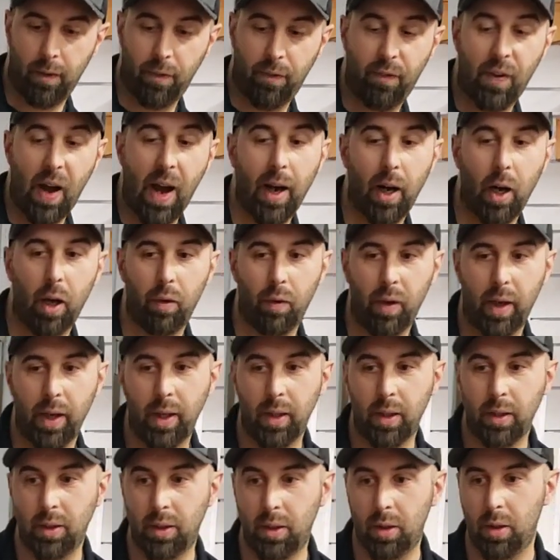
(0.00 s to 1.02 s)
fire
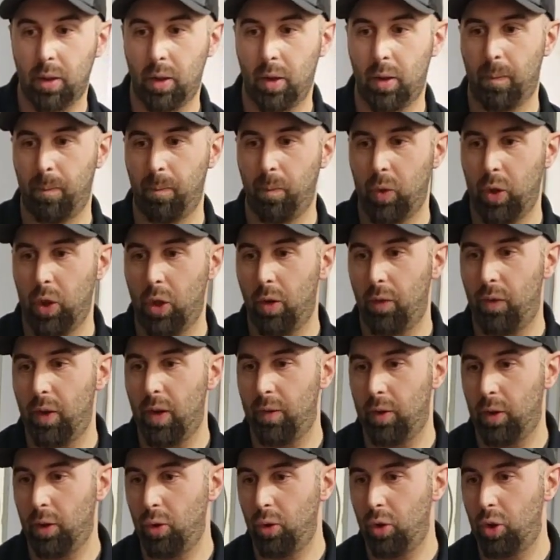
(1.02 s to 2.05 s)
rings, you know, if you have
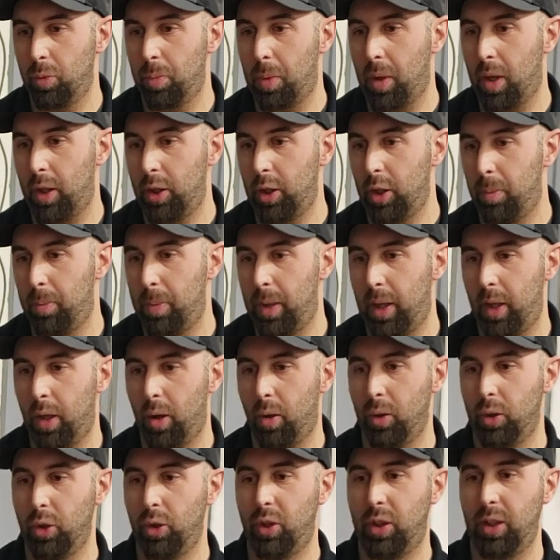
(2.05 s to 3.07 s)
a loose spot in your
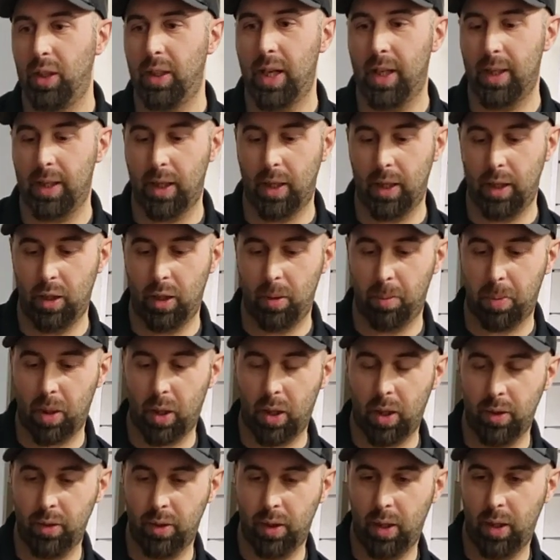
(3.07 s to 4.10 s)
barrel, you see that kind of
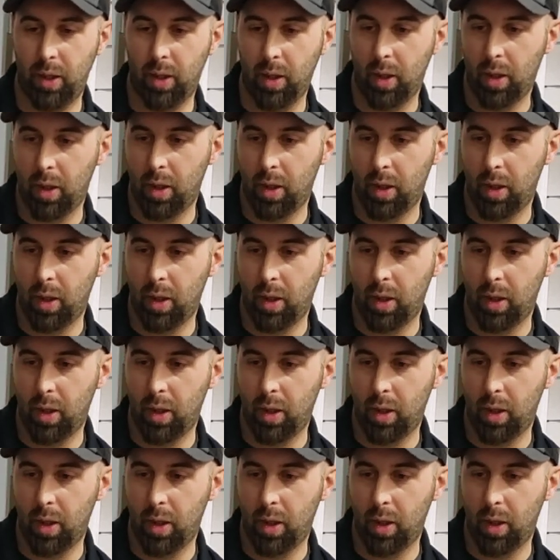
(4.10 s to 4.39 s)
deposit.